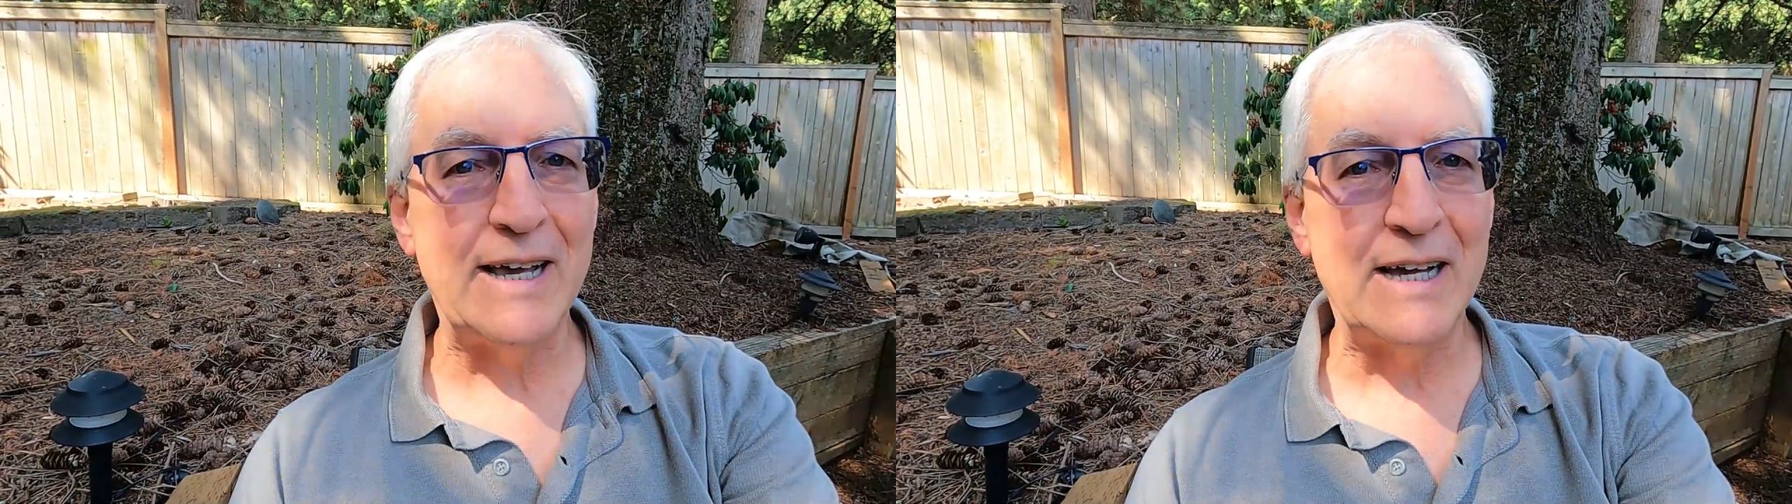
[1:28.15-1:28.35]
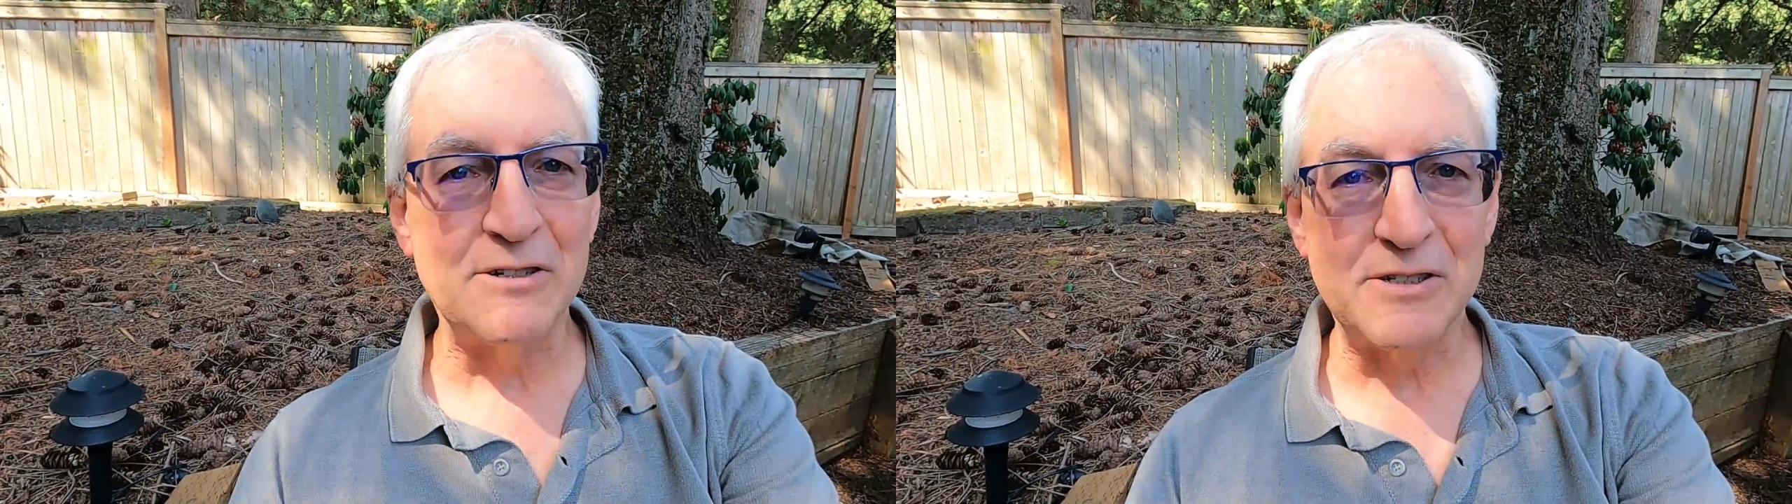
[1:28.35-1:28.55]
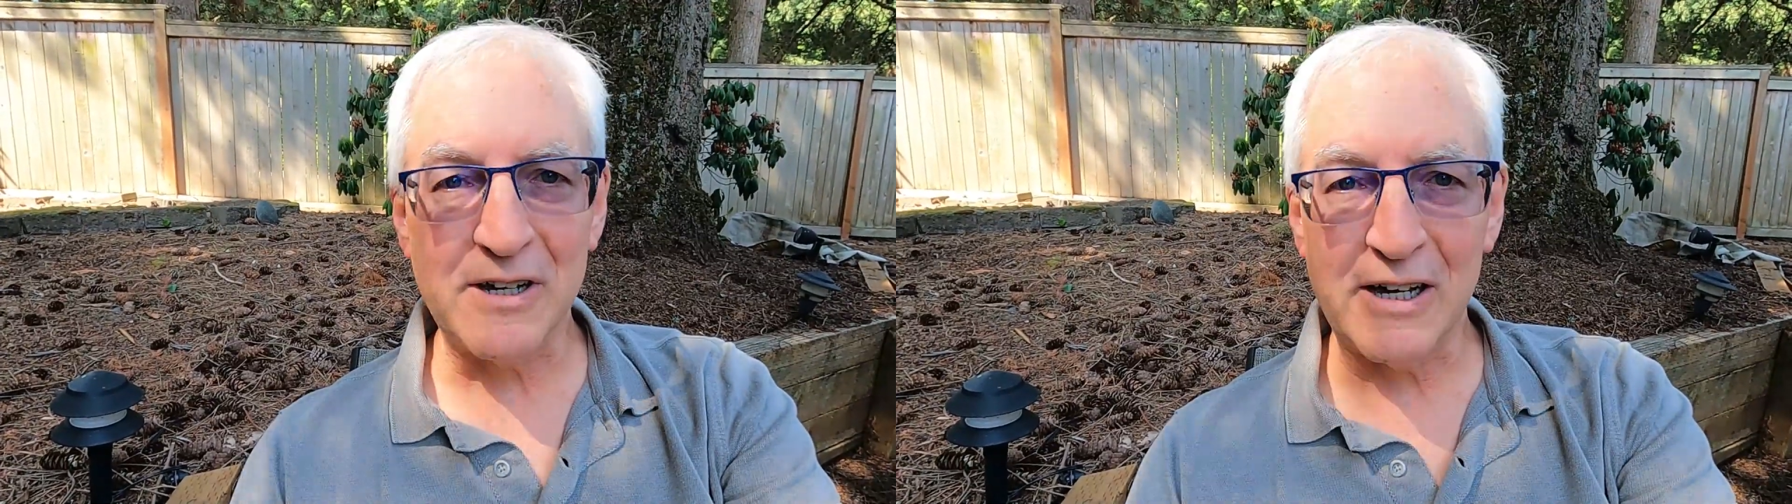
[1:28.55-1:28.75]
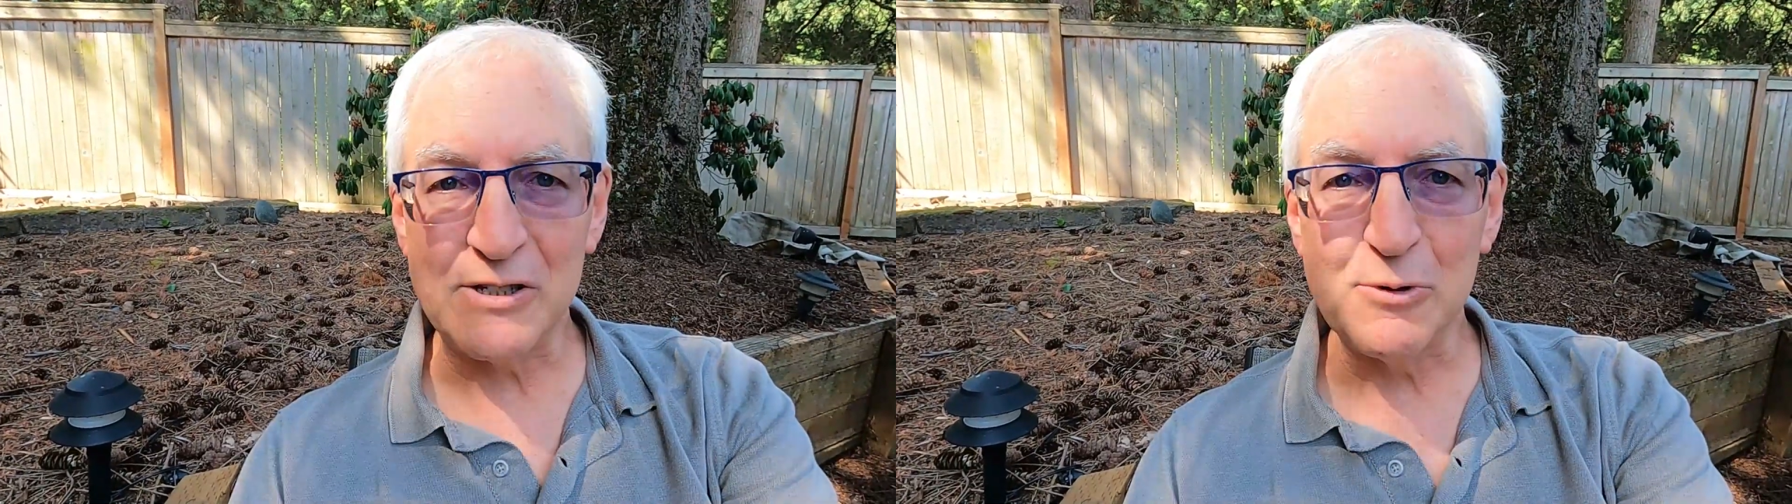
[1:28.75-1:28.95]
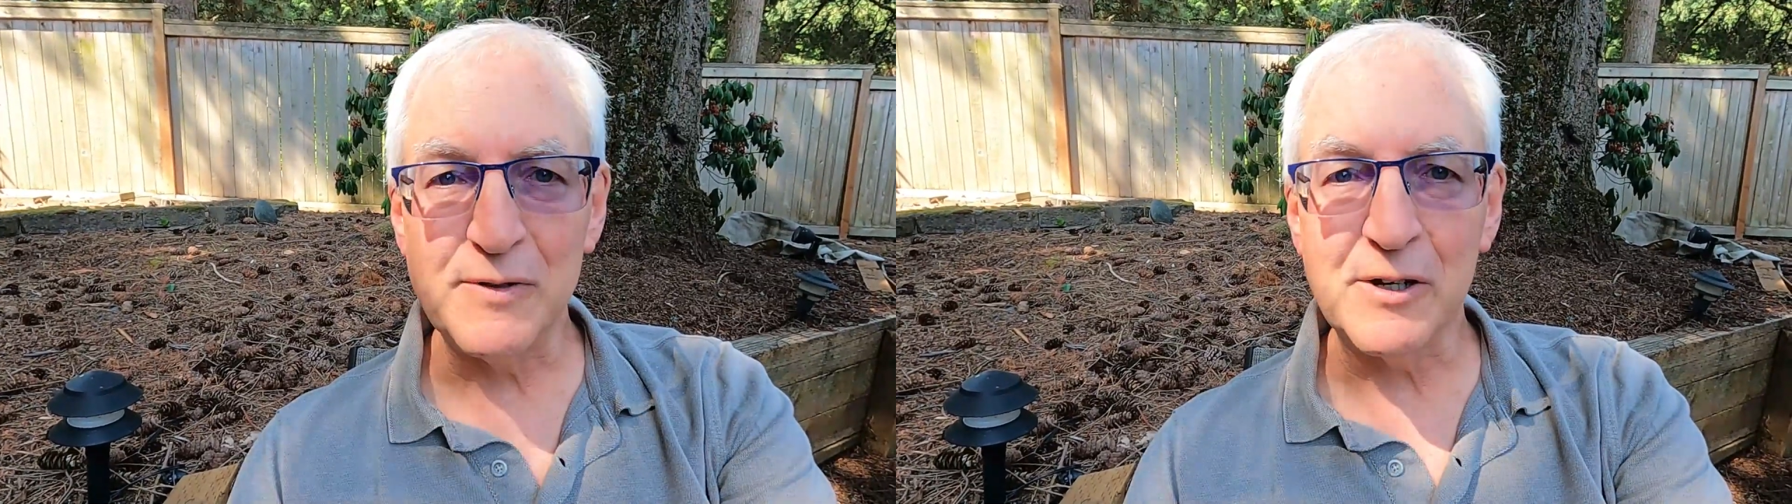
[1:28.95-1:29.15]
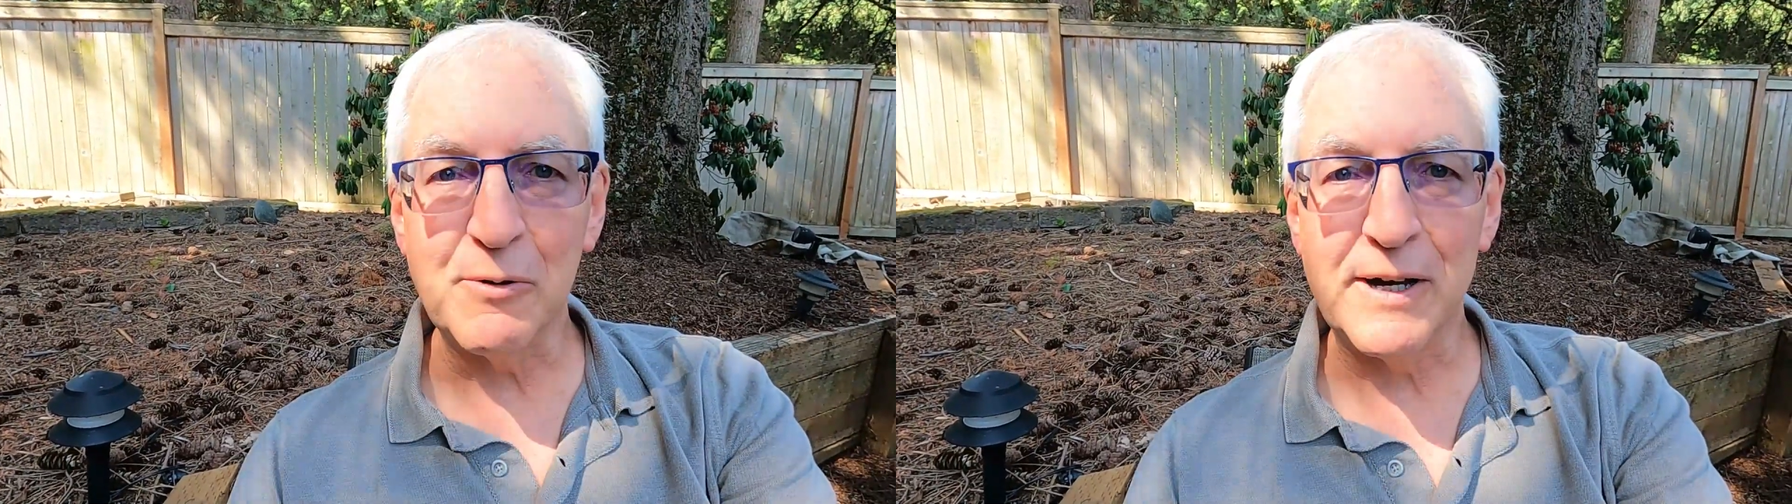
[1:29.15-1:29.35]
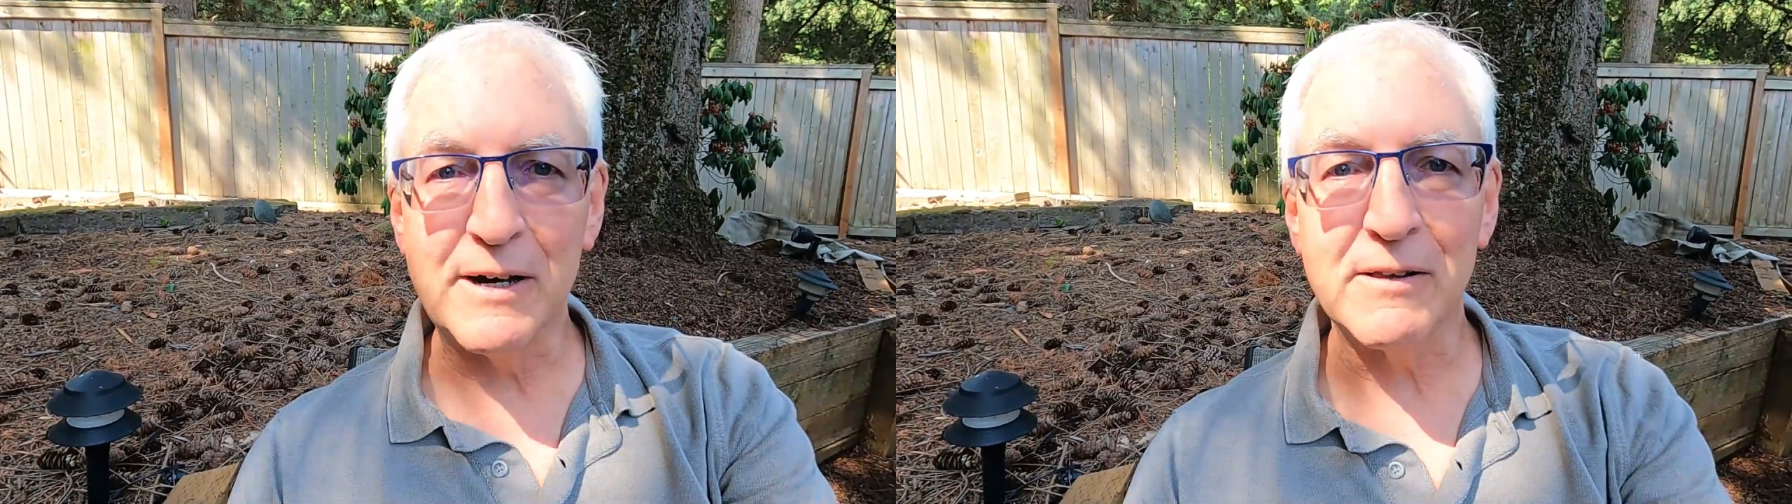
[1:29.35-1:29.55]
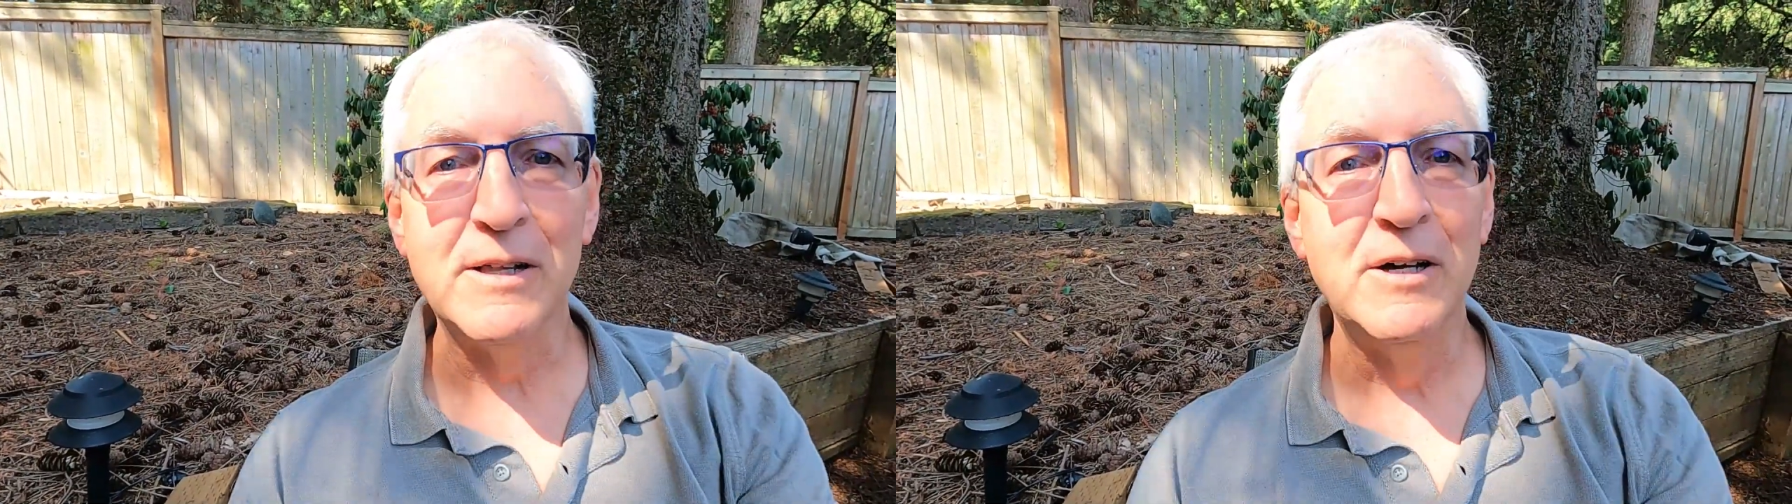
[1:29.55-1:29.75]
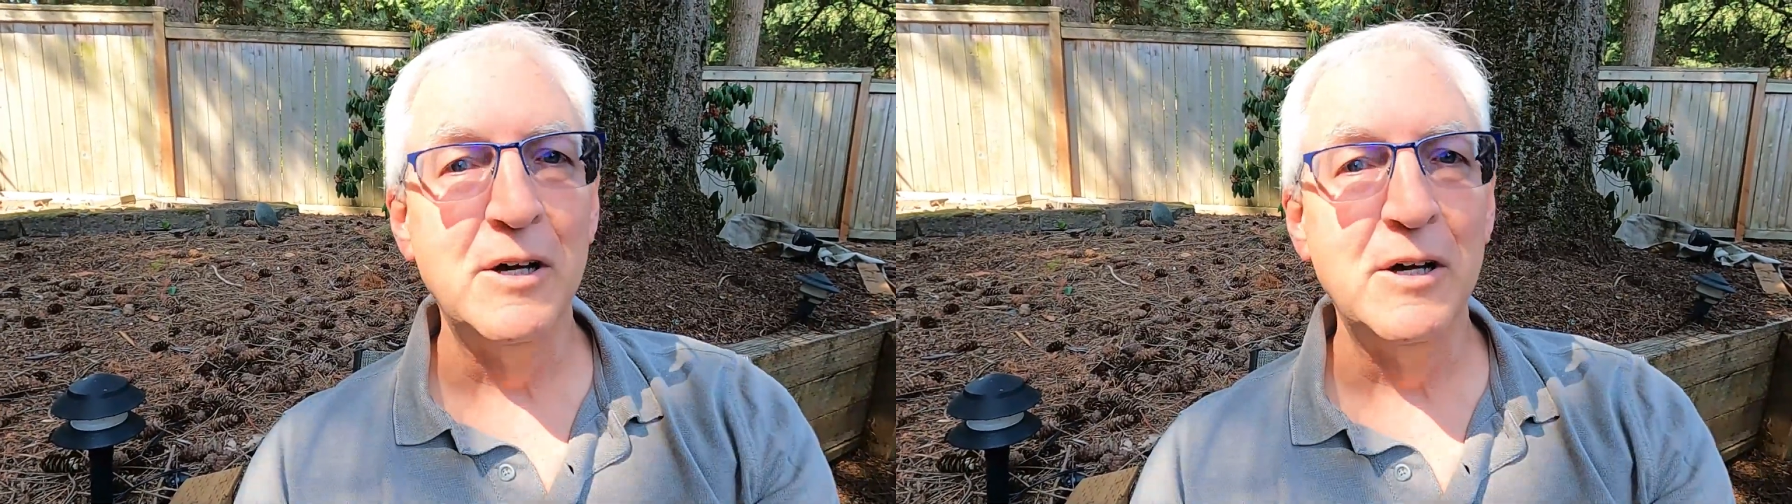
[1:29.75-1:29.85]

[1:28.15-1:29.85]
exercise moving well.